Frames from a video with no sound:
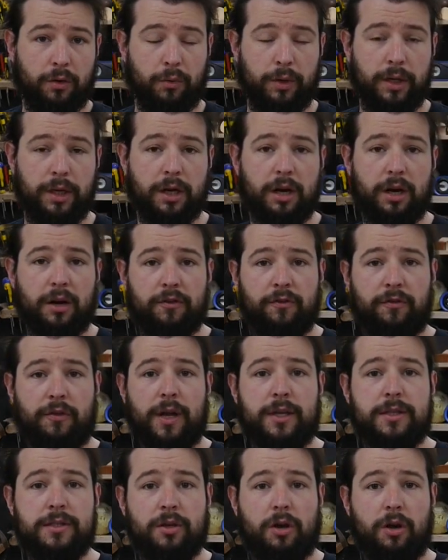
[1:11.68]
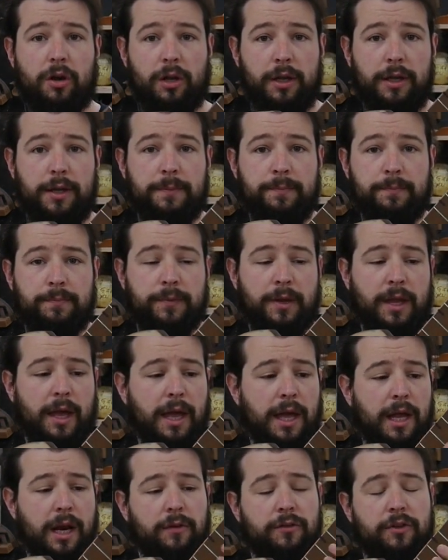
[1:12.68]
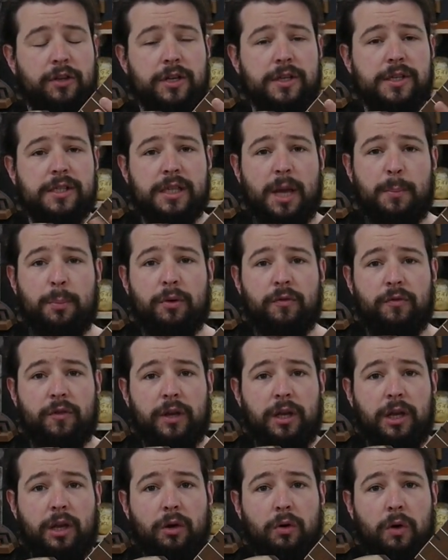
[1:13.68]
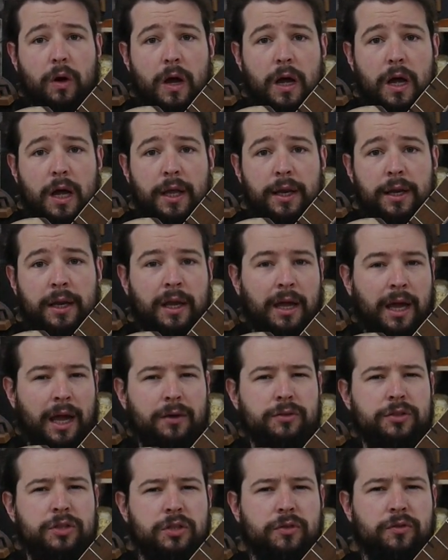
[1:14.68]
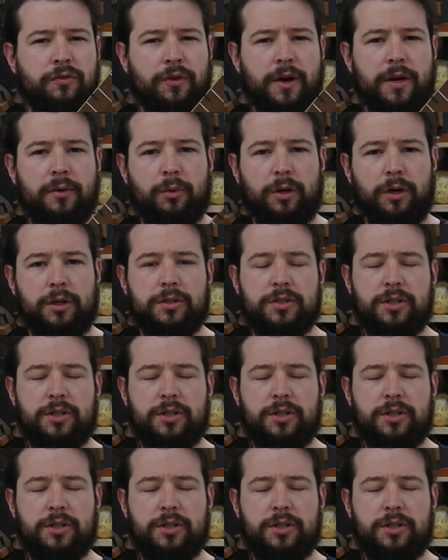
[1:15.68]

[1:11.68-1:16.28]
we got our frets all in, and I've done a separate video on how to do fretwork,